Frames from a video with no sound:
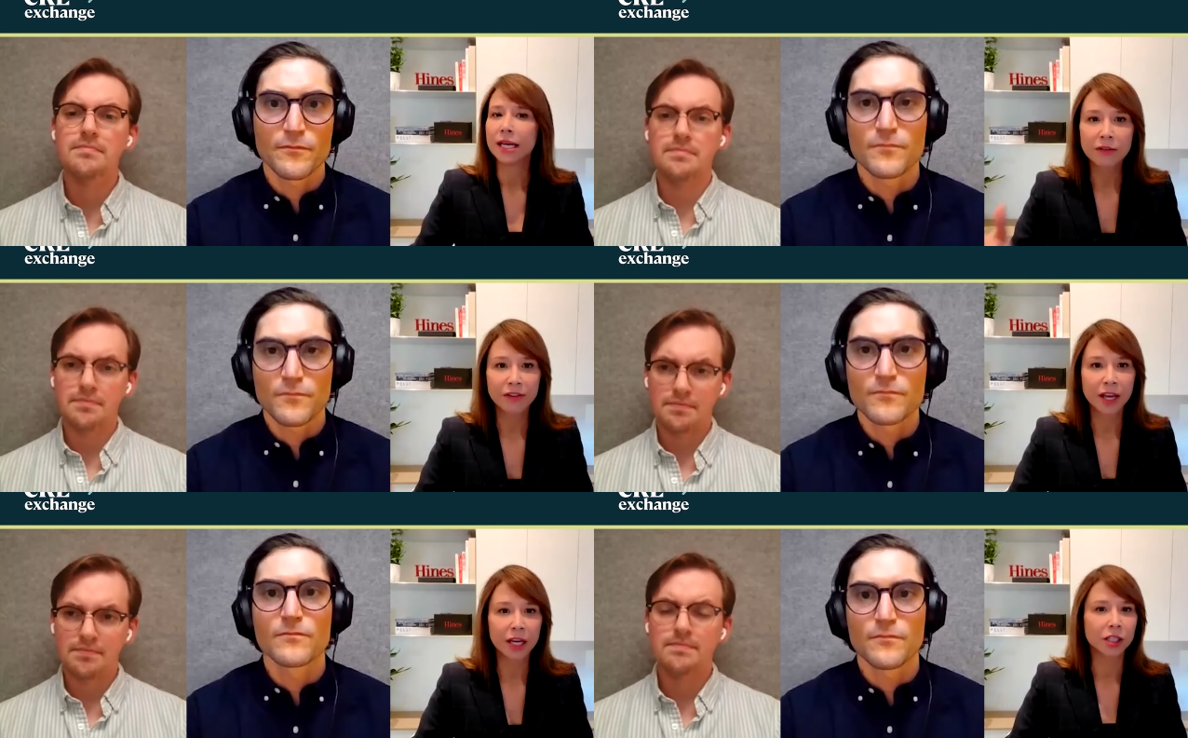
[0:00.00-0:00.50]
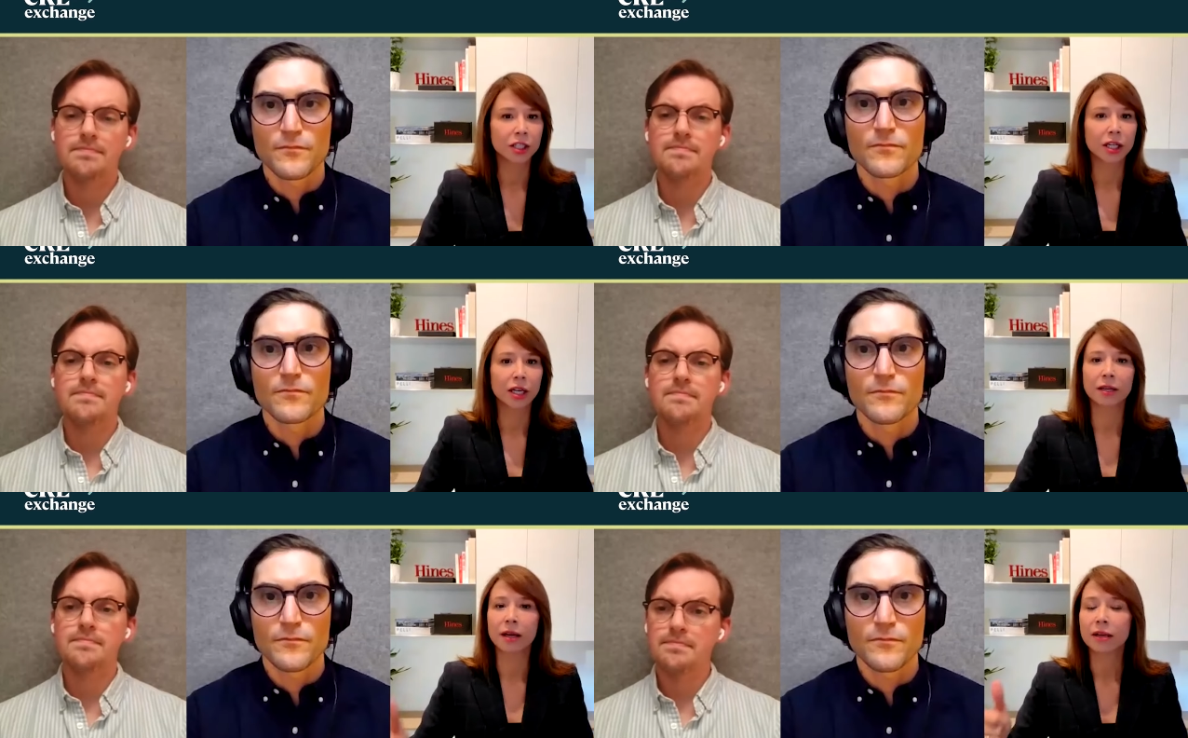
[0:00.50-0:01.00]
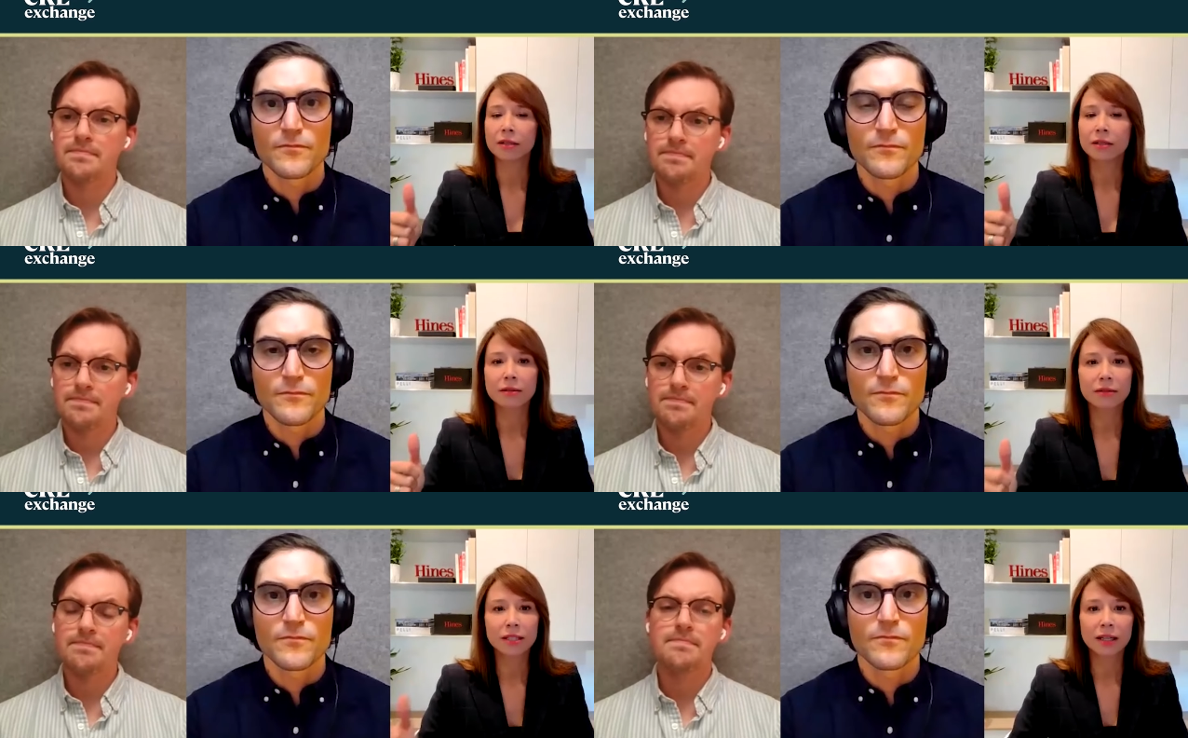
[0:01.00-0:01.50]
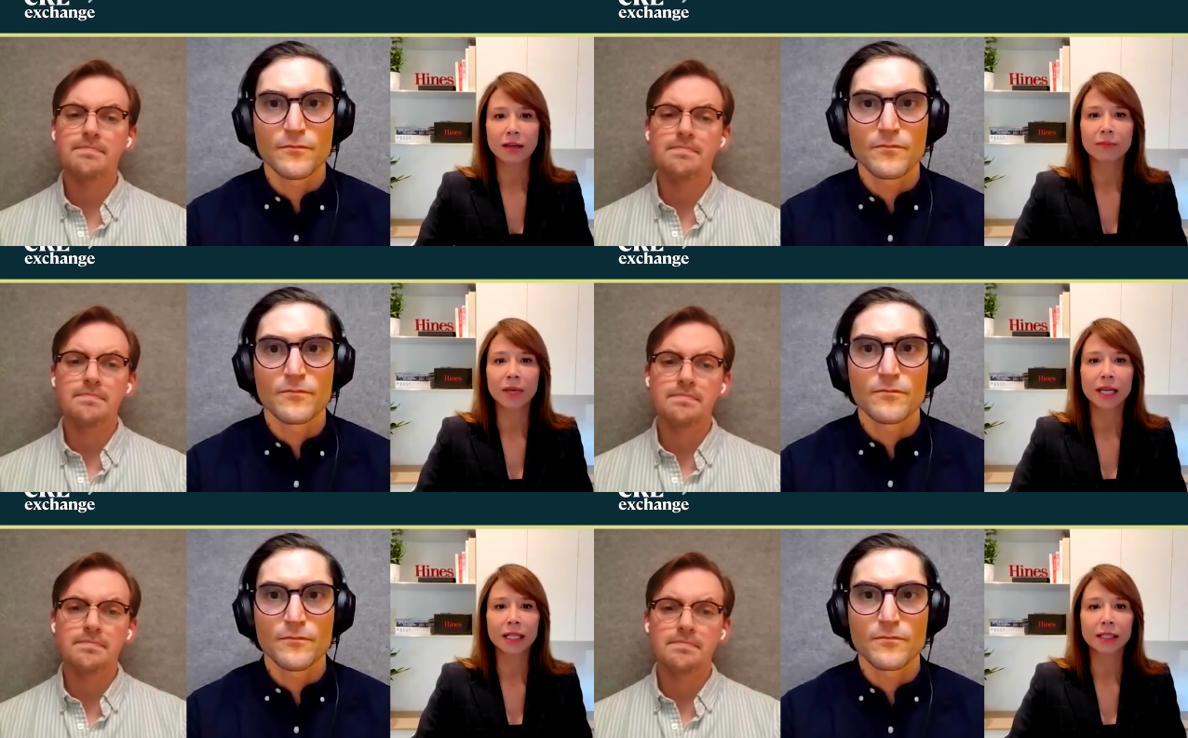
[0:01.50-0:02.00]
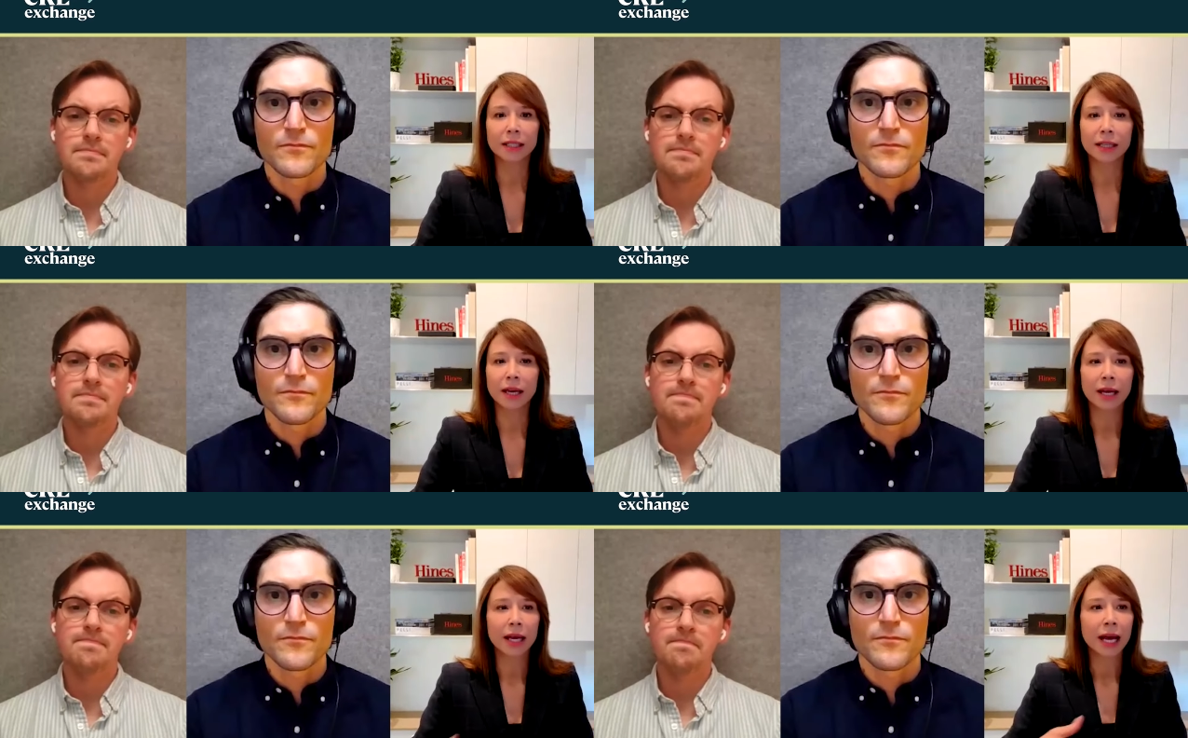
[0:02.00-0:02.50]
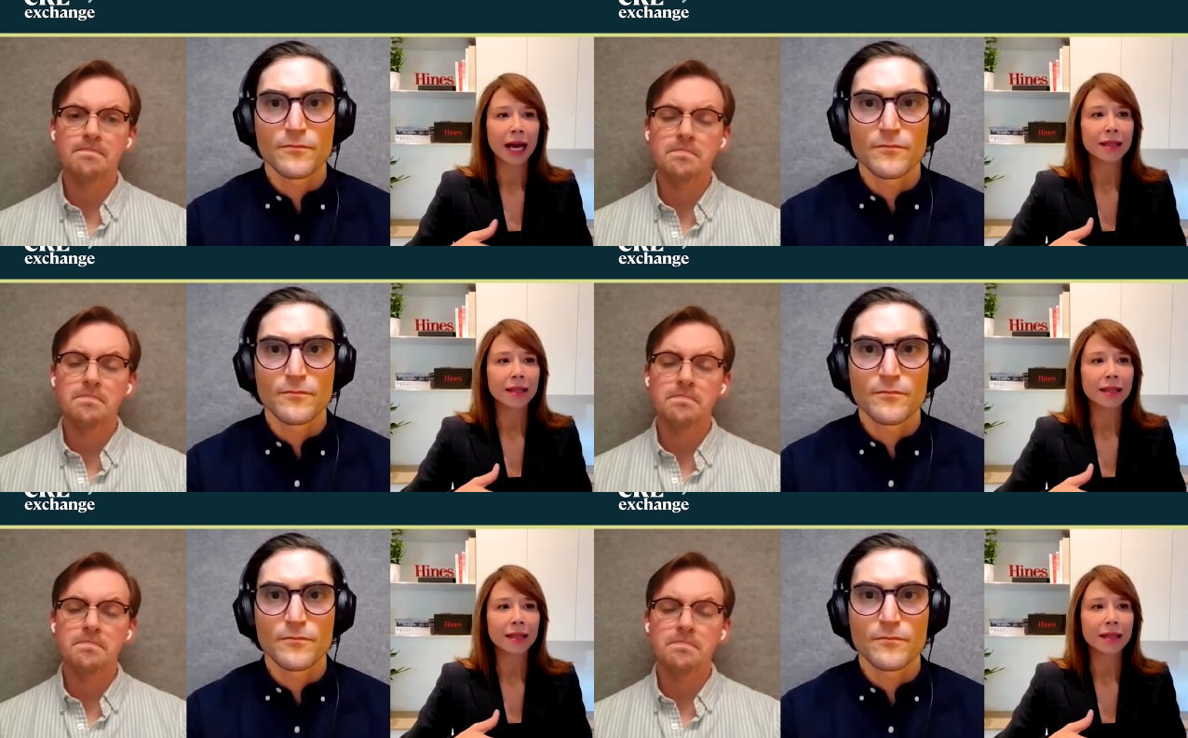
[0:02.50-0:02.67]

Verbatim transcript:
Speaker 1: innovation, sustainability.